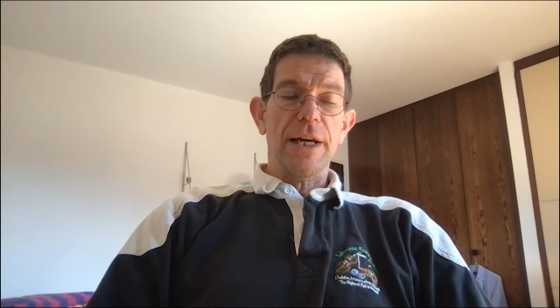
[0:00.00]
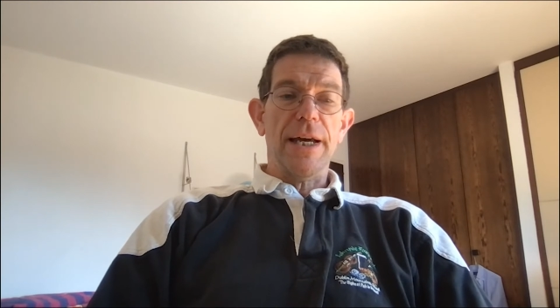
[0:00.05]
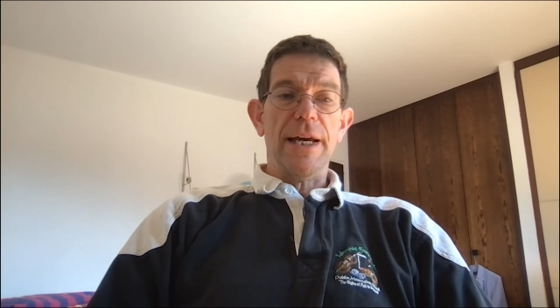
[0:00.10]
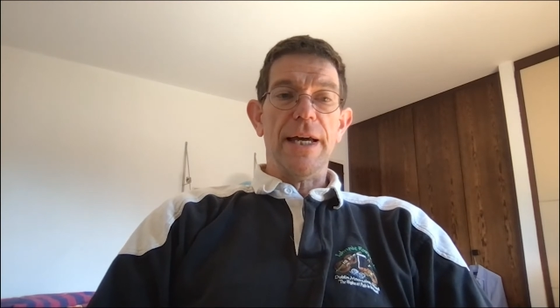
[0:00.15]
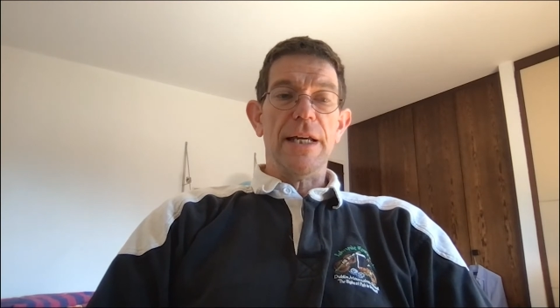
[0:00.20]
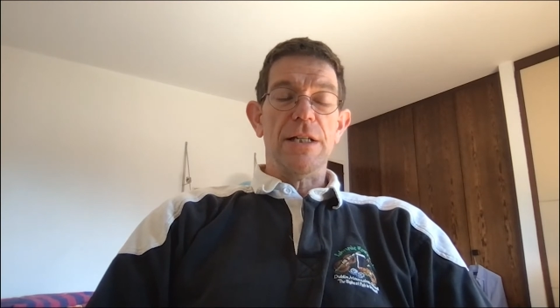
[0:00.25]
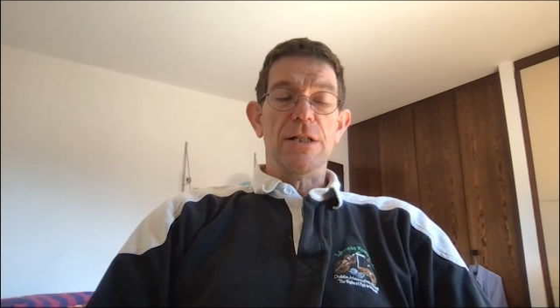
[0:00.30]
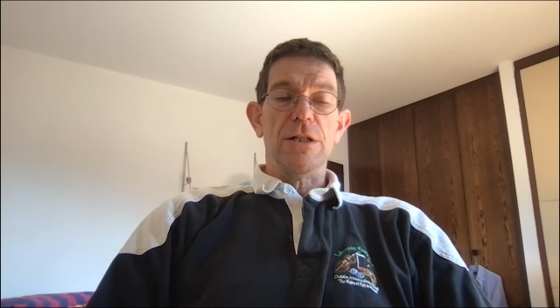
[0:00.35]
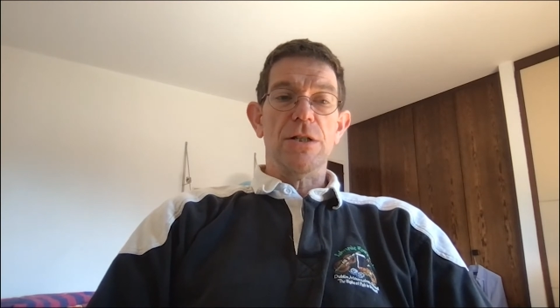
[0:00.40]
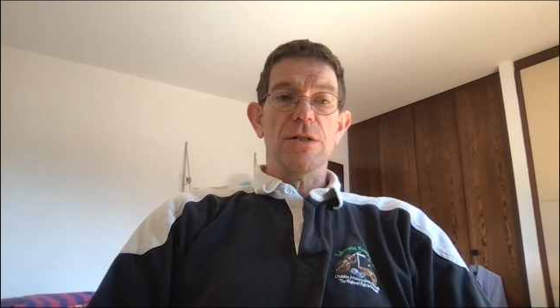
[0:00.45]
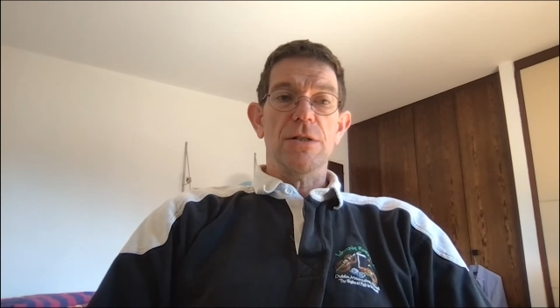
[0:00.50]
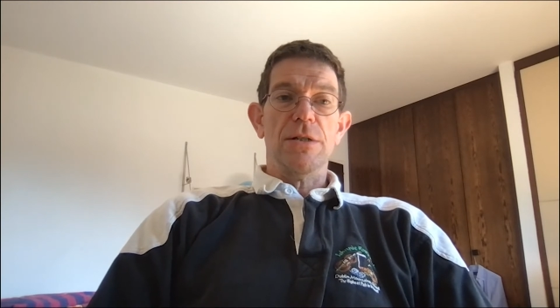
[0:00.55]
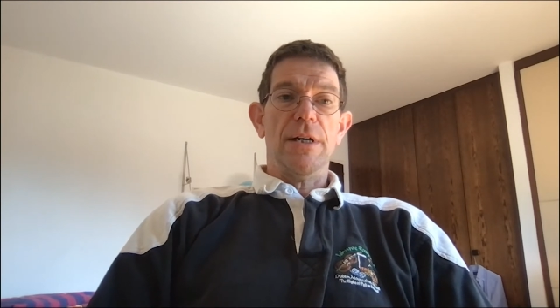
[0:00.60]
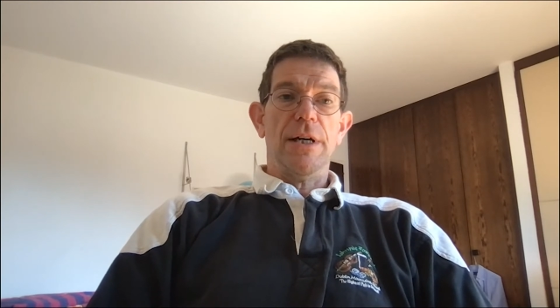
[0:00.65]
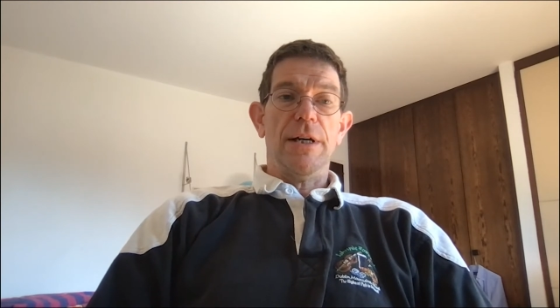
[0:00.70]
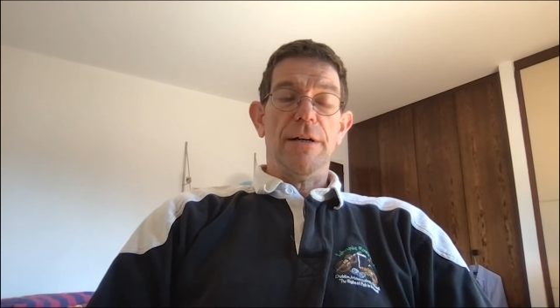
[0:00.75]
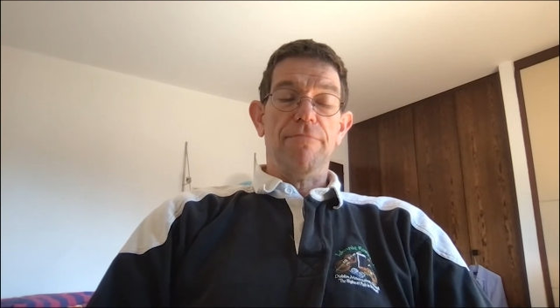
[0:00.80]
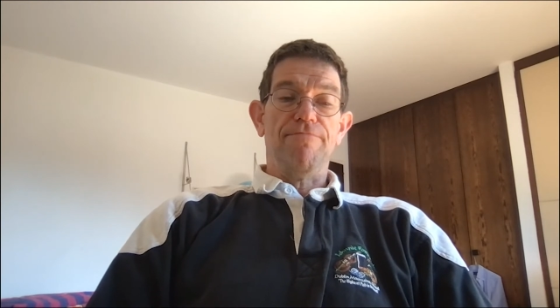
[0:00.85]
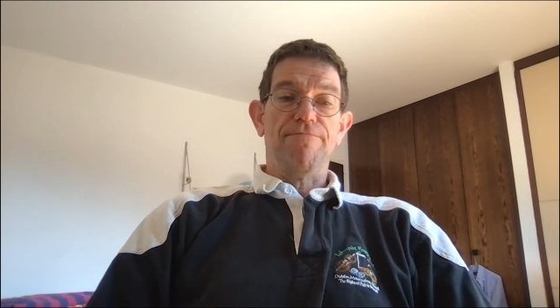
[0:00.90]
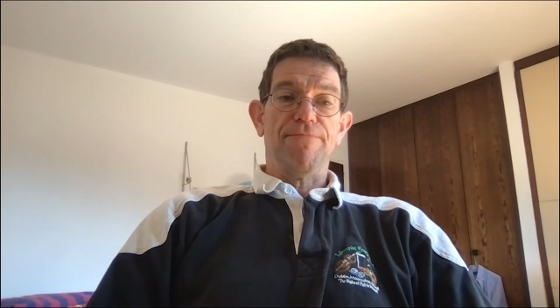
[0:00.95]
and
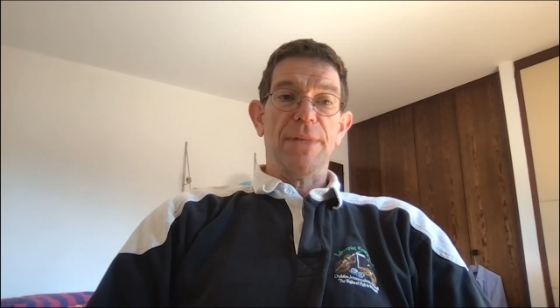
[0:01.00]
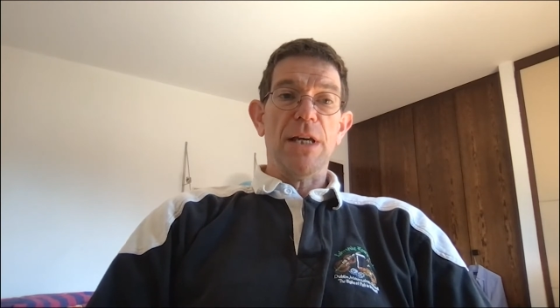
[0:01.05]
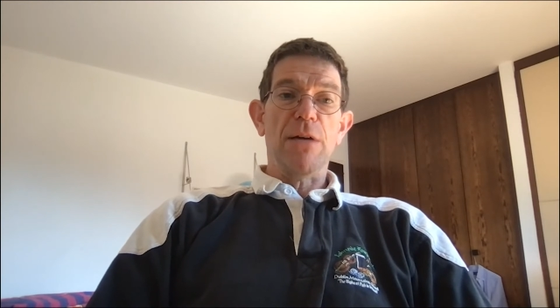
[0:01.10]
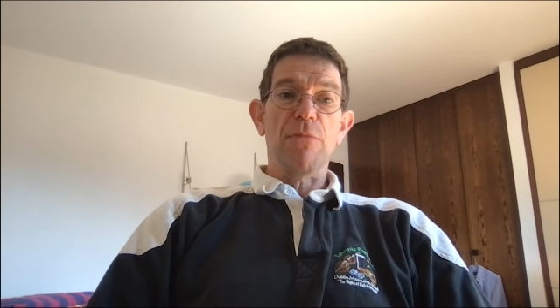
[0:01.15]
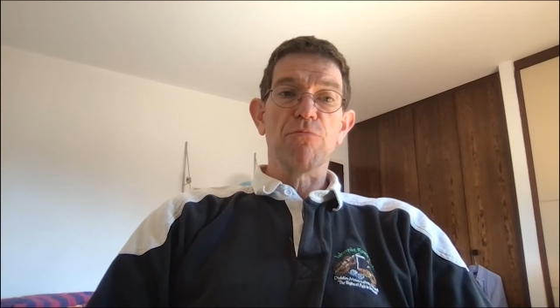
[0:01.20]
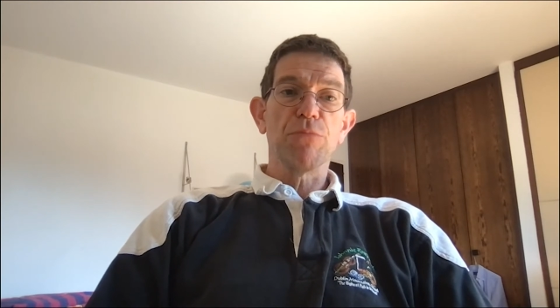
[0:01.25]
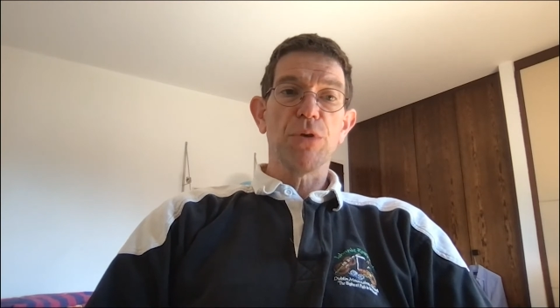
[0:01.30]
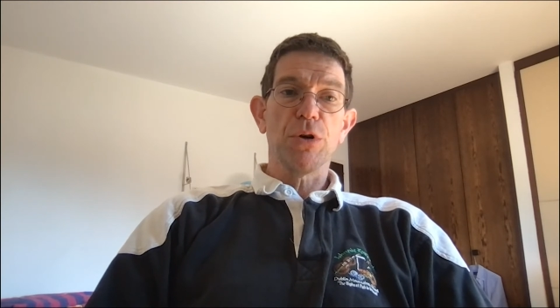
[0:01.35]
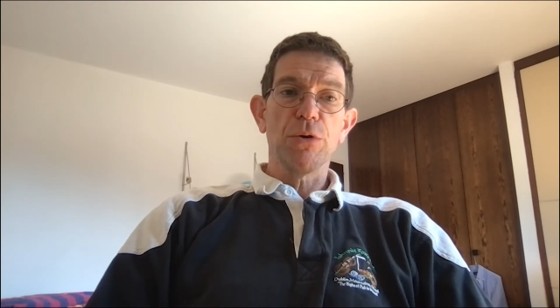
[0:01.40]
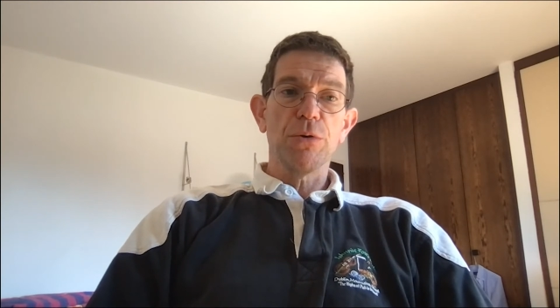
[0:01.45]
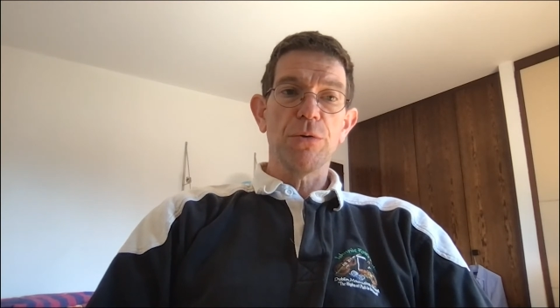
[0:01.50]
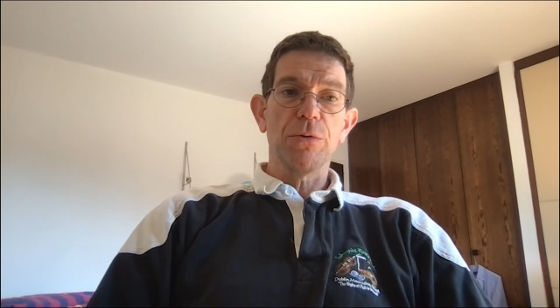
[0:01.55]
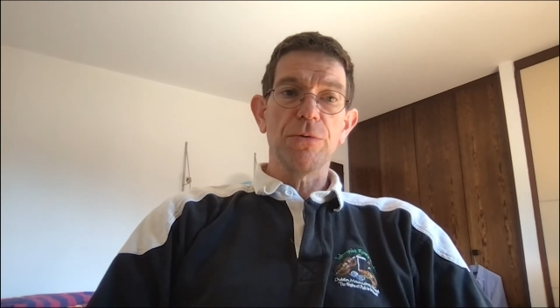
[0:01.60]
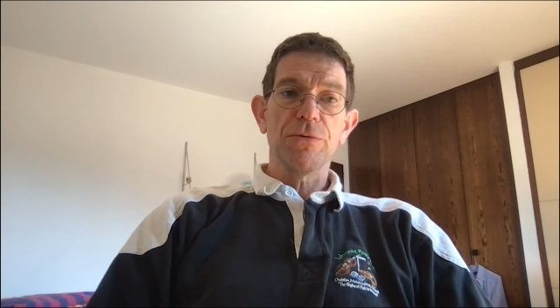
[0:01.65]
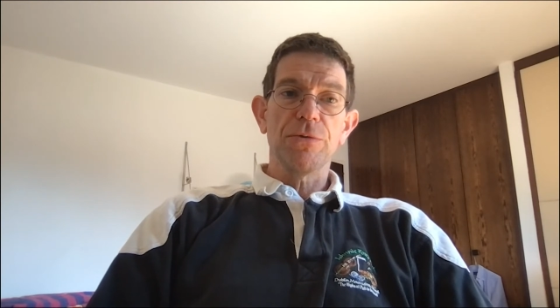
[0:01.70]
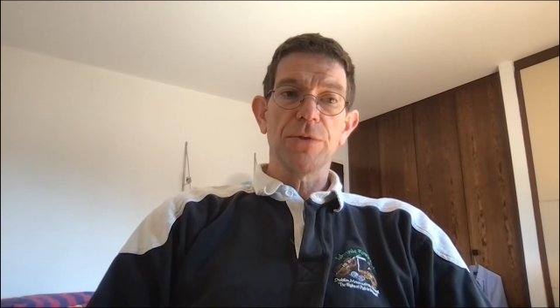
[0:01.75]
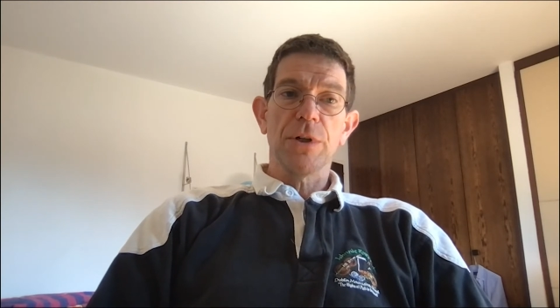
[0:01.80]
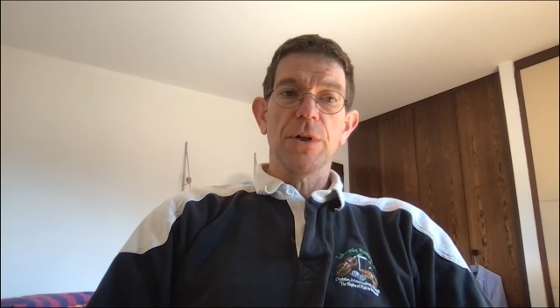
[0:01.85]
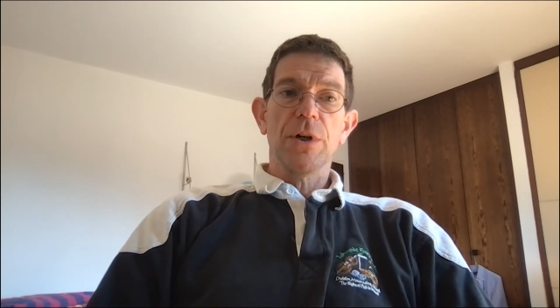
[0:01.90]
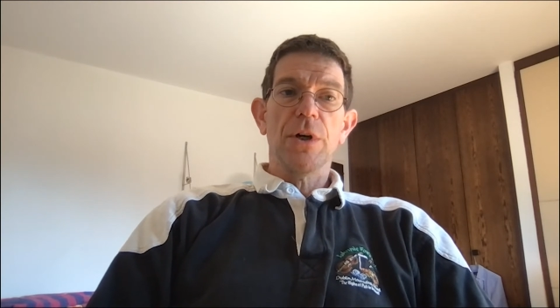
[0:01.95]
um, improved